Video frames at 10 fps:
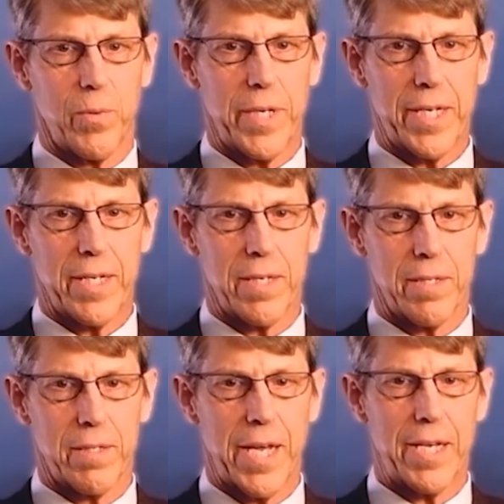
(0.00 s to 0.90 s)
We can
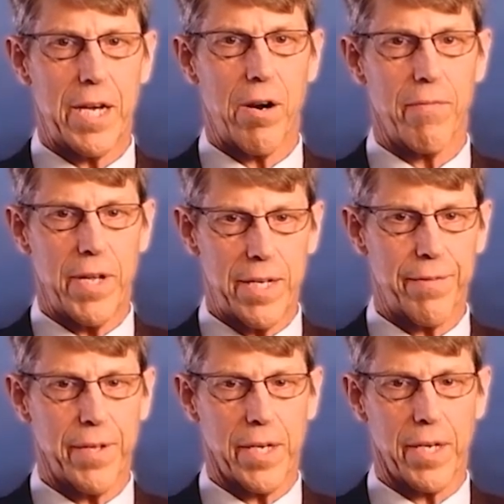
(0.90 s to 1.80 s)
take care of anything.